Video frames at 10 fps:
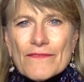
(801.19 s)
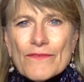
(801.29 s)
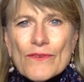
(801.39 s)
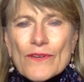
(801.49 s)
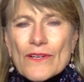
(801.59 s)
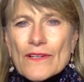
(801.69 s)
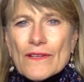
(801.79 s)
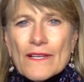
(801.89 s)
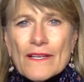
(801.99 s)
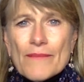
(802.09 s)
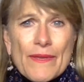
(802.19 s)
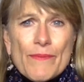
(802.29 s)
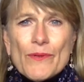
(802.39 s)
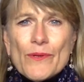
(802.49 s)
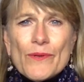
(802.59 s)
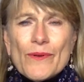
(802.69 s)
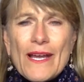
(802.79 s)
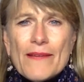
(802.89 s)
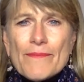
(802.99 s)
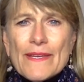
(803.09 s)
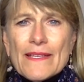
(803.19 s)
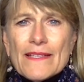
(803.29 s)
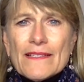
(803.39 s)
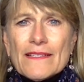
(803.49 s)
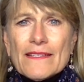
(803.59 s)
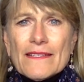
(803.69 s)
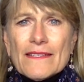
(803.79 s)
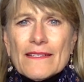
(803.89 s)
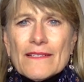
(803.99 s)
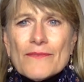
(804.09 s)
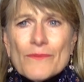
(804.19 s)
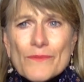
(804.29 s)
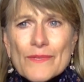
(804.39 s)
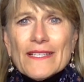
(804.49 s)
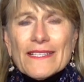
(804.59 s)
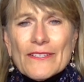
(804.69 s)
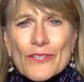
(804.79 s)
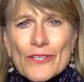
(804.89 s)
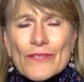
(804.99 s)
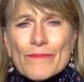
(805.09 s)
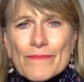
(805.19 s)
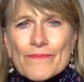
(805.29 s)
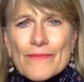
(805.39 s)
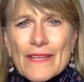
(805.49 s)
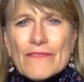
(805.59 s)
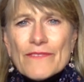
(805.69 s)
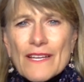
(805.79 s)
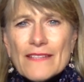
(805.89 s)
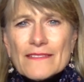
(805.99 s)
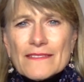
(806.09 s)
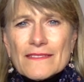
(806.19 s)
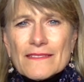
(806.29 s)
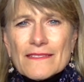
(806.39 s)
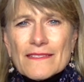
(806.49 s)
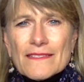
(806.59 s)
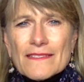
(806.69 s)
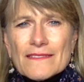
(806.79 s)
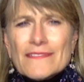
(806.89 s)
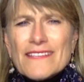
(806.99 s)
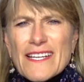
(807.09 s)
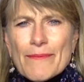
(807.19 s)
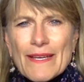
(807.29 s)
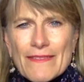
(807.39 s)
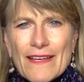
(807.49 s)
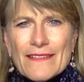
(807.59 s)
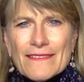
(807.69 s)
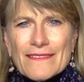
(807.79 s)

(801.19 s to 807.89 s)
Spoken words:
for people who had been really hurt by the floods. Just think about that.